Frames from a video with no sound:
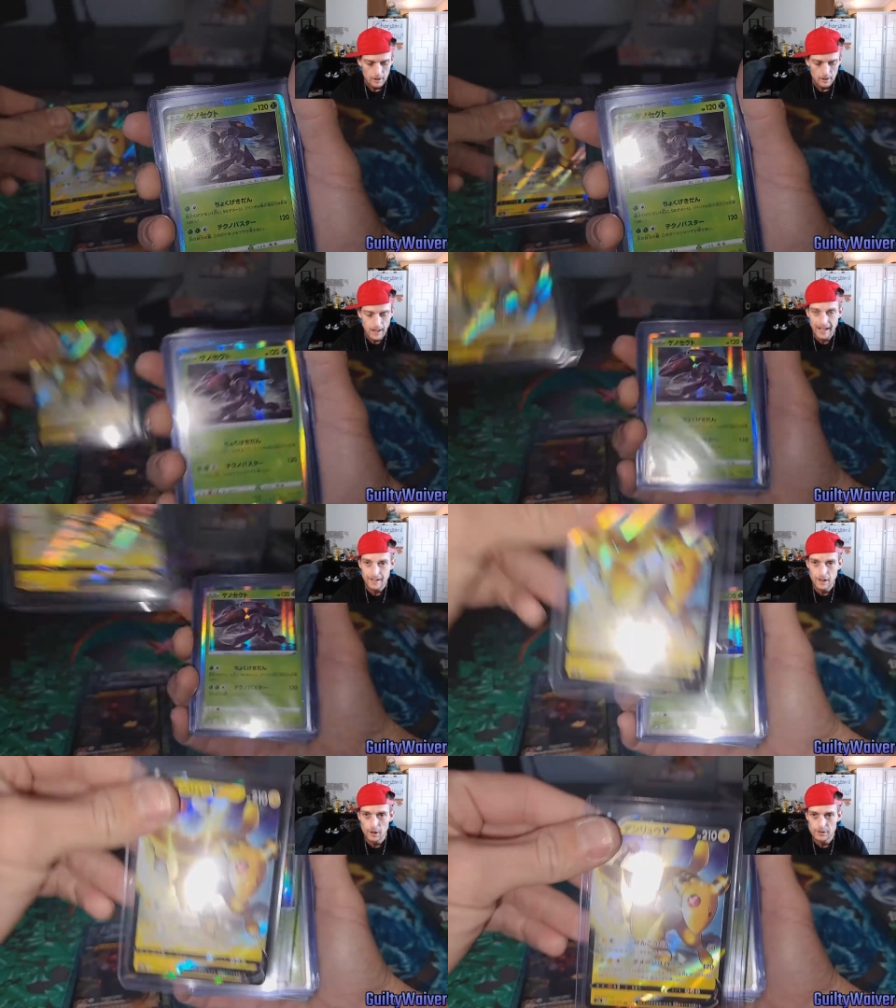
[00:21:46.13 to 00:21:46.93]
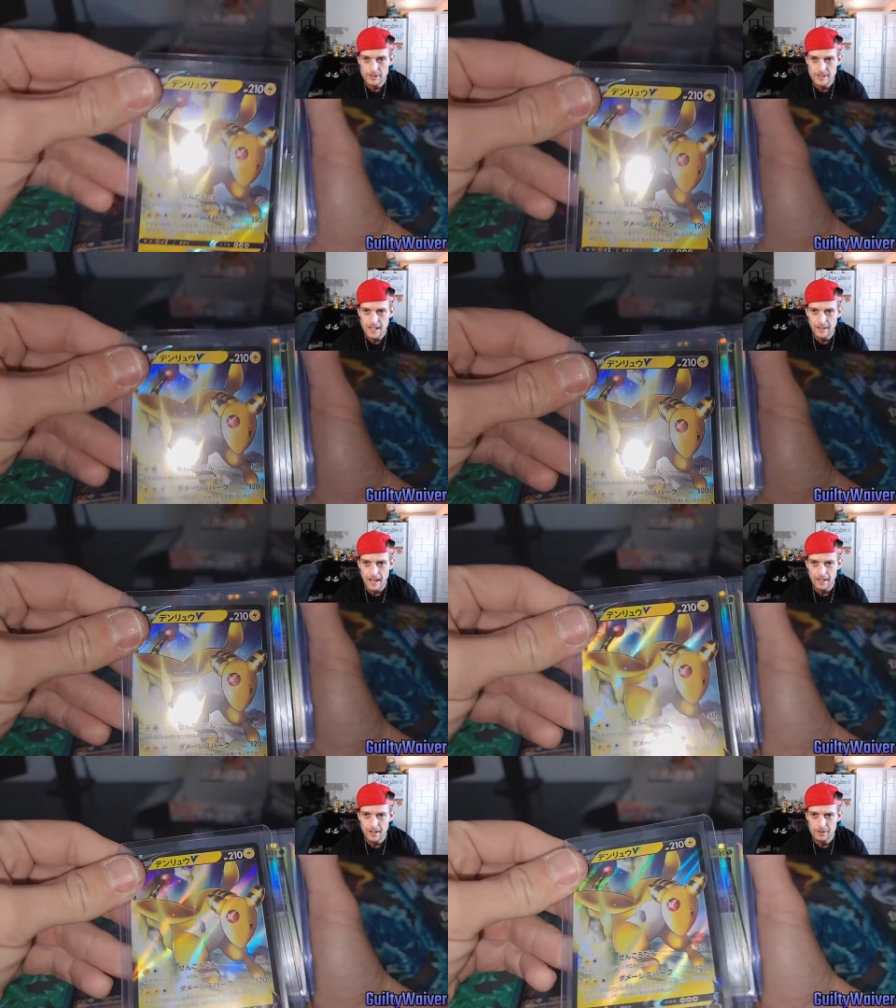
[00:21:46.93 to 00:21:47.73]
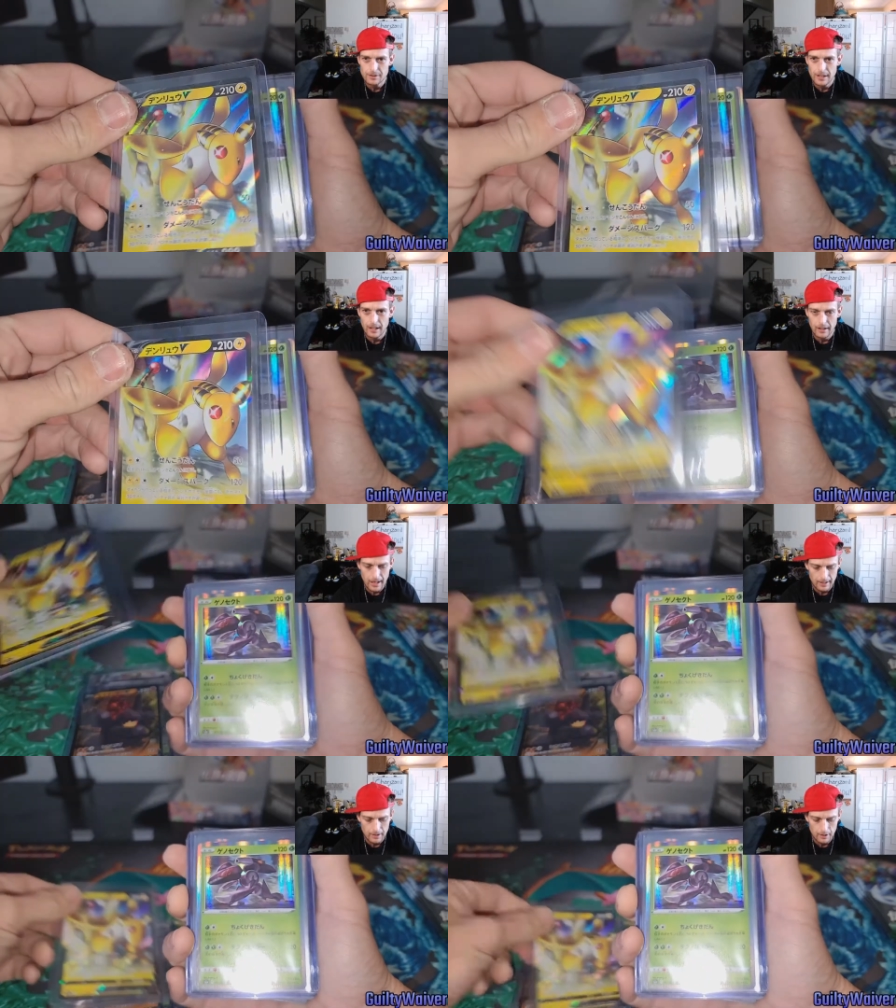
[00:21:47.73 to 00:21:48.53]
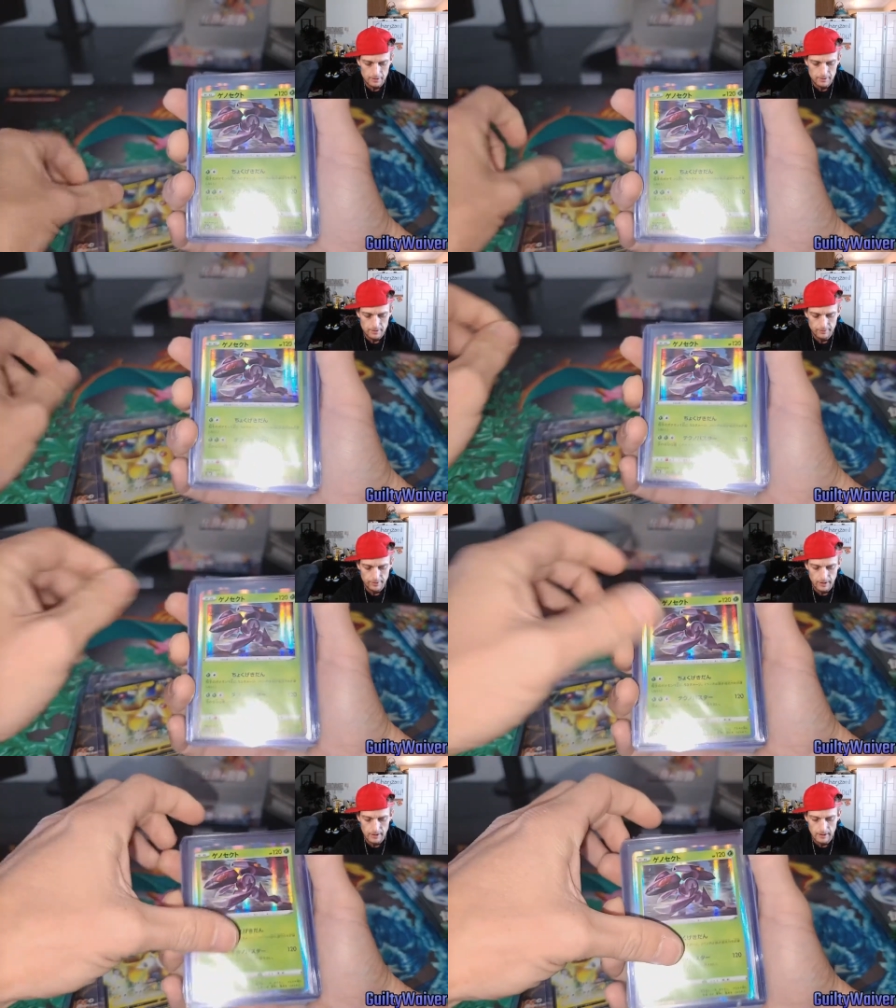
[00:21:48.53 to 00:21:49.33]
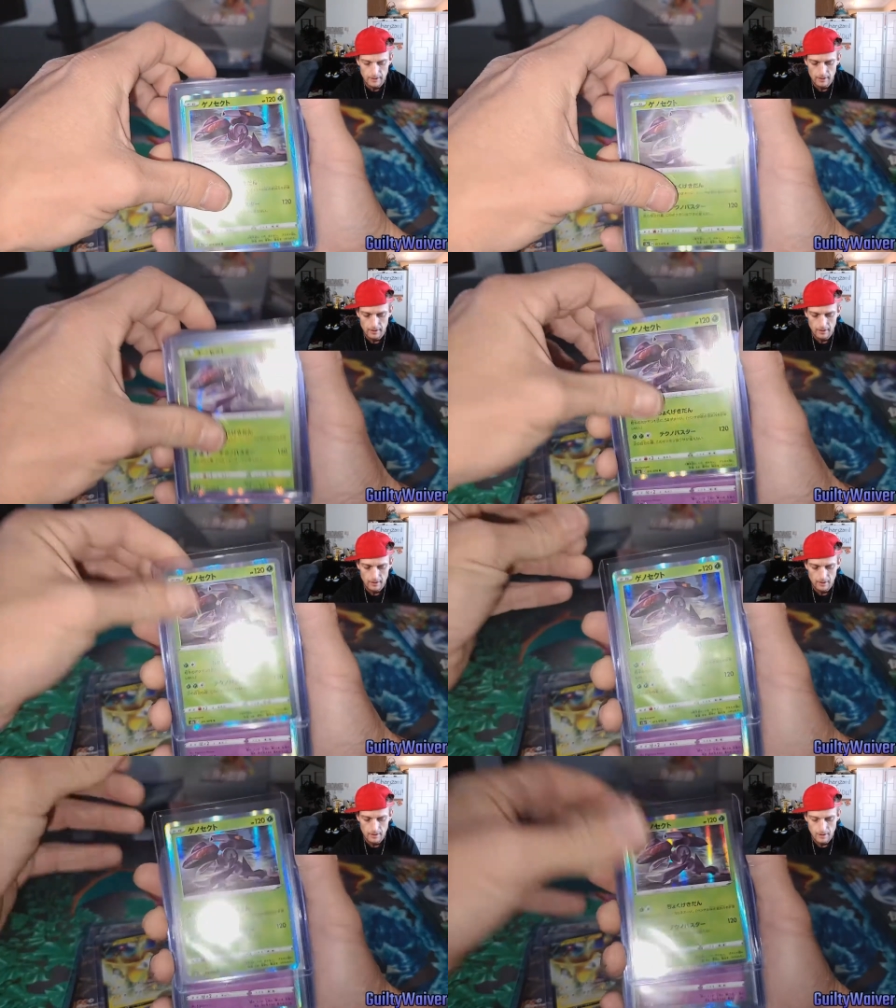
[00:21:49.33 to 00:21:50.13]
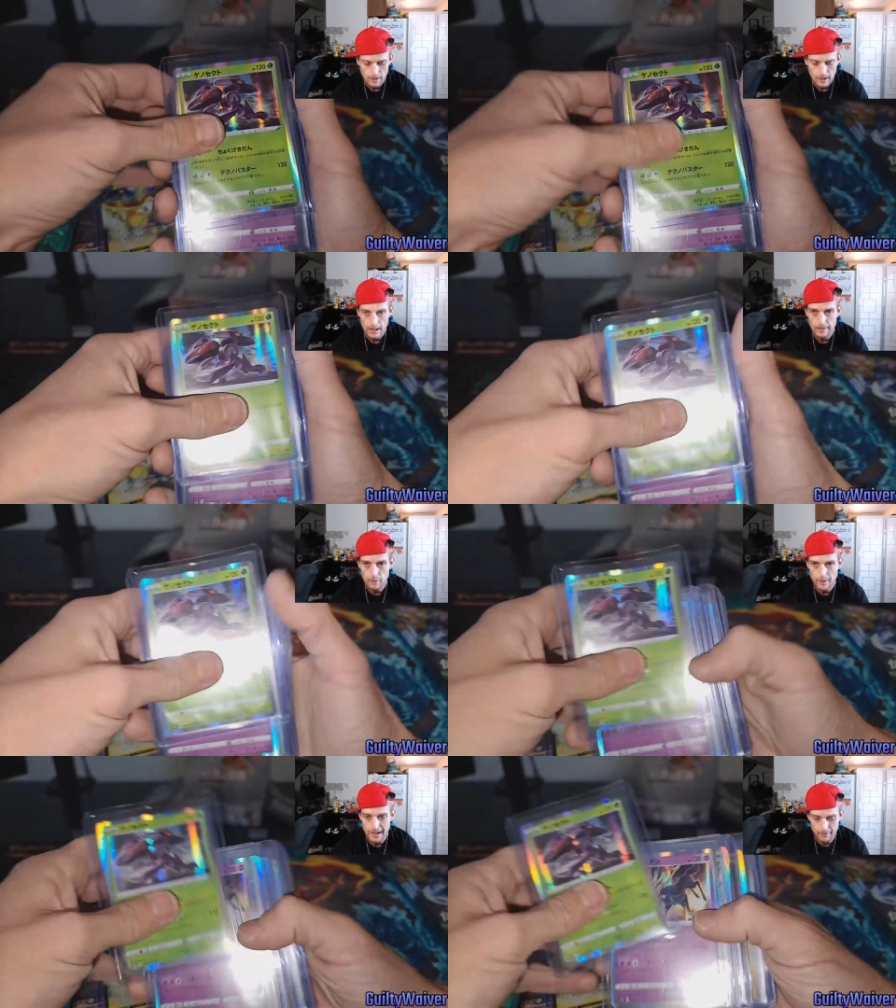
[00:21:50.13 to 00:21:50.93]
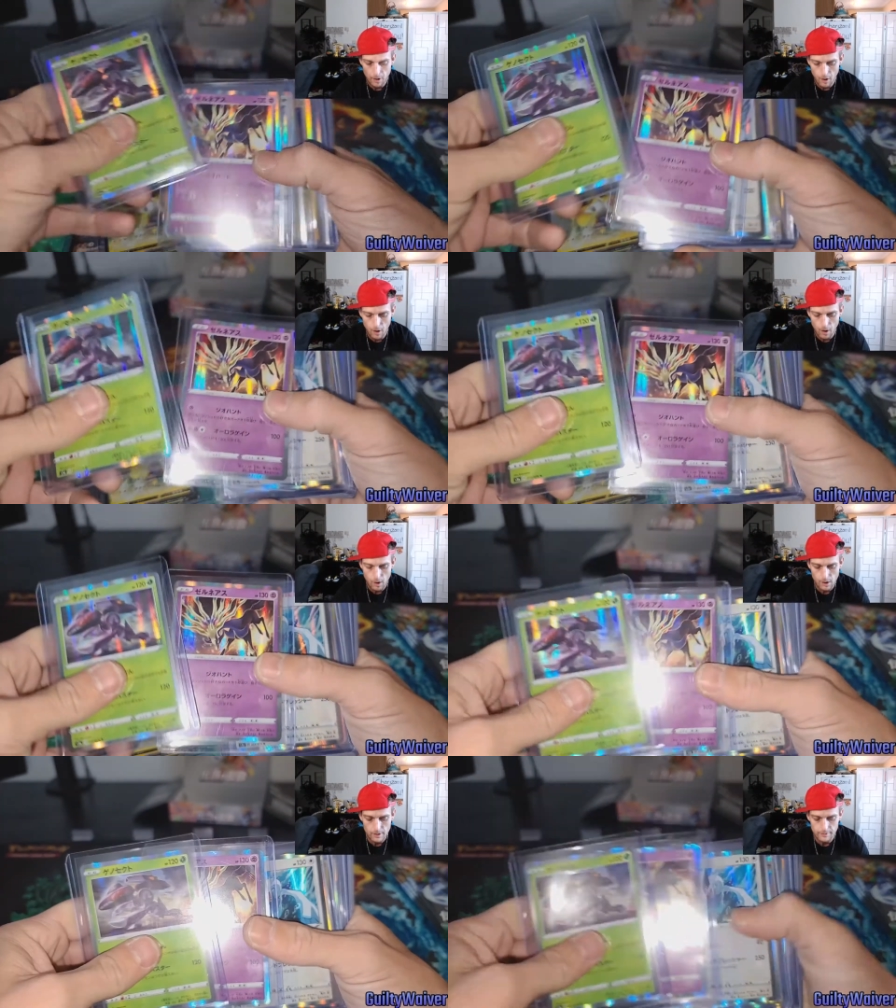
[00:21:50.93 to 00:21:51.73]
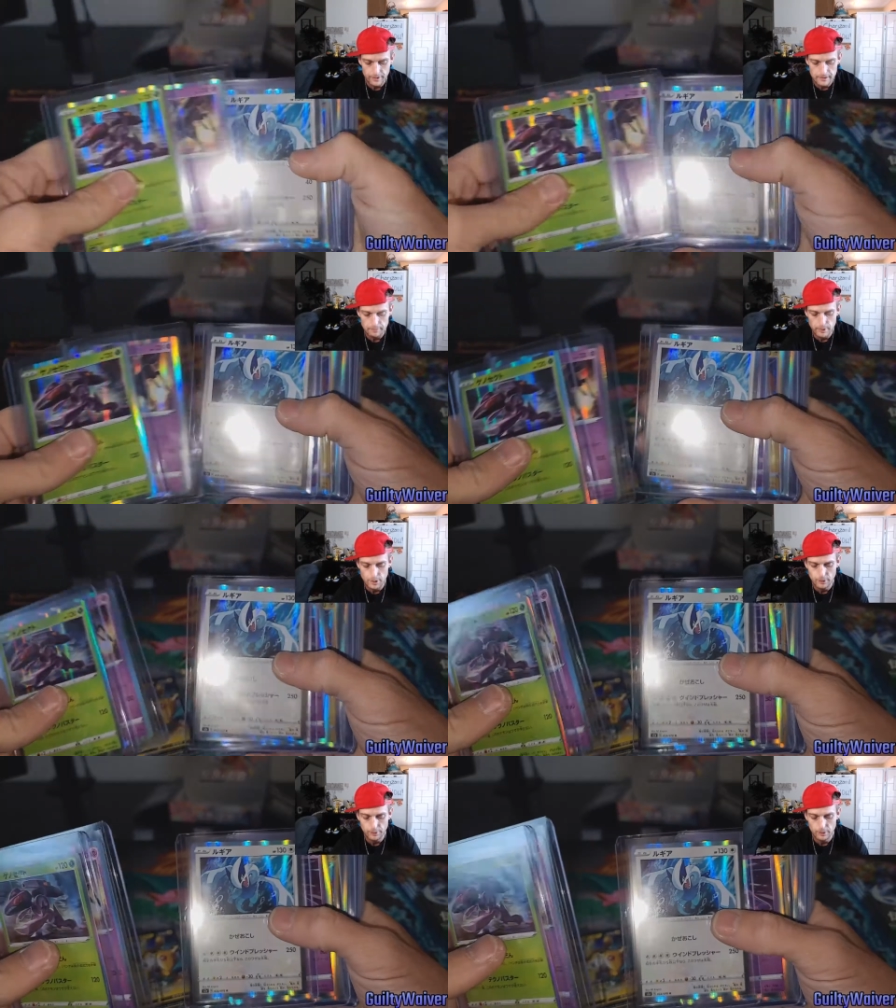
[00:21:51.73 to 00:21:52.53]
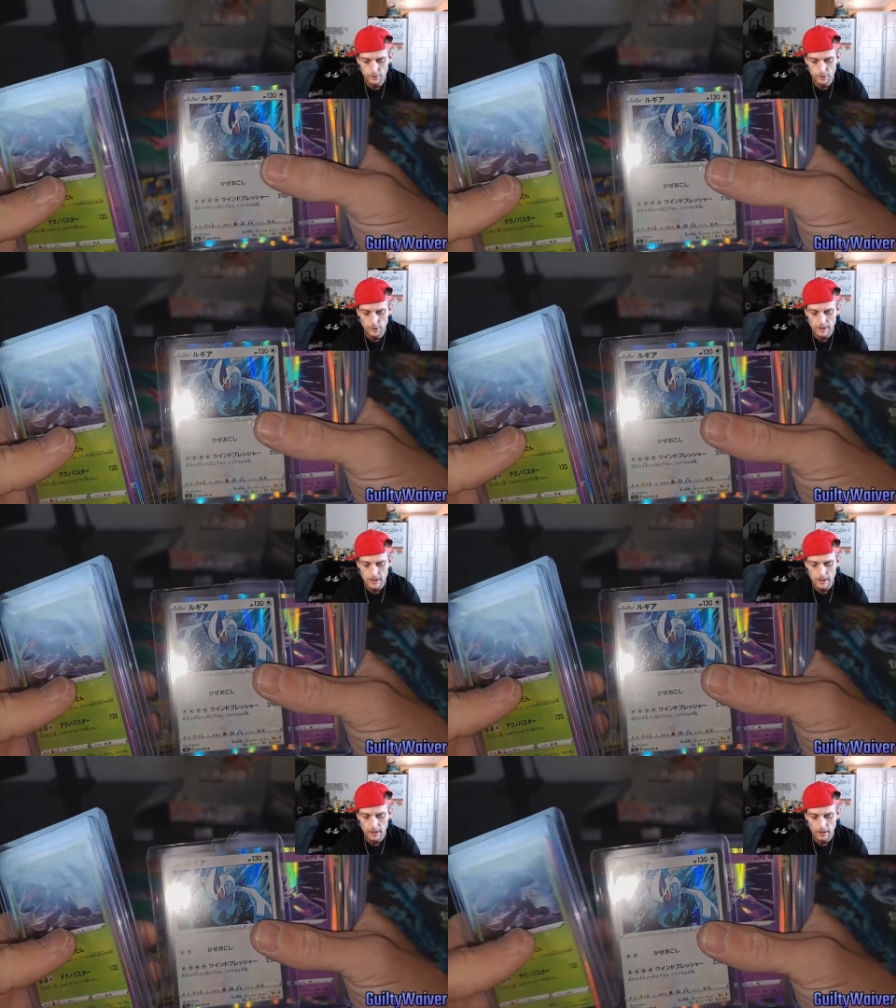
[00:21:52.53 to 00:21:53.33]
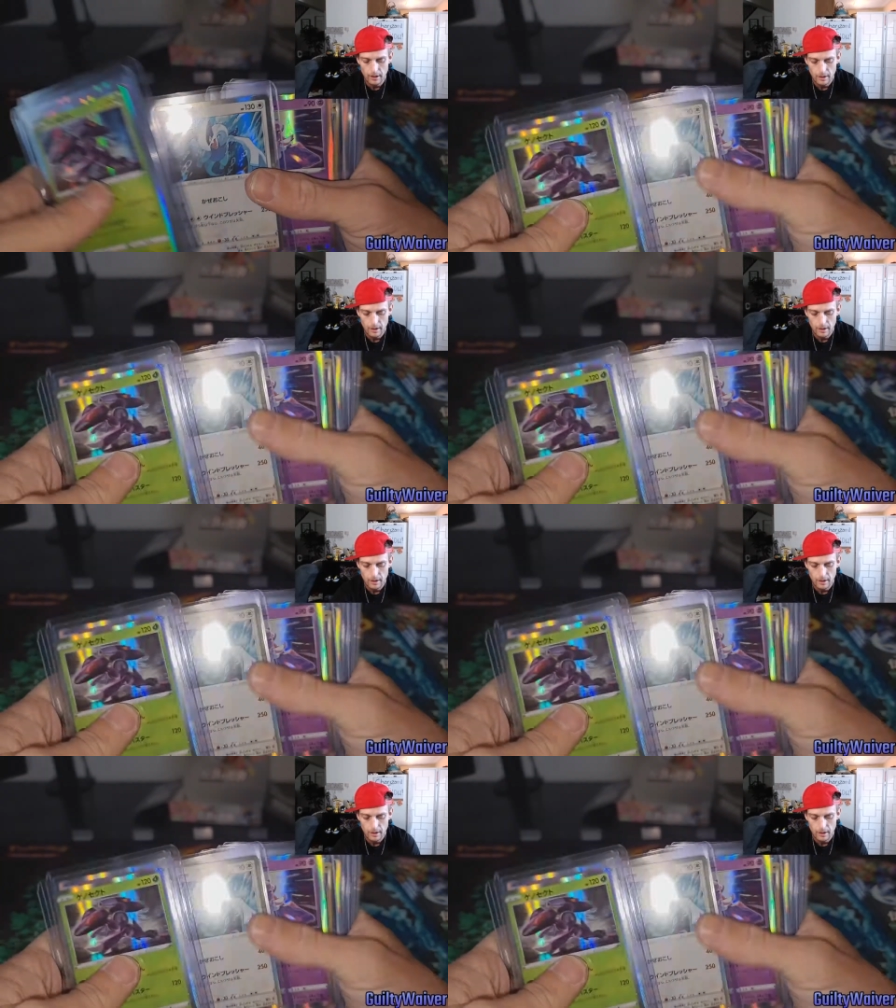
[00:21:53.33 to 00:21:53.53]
Latios. Isn't that Latios? Yeah, Latios V. And then we have all of these beautiful Lugia.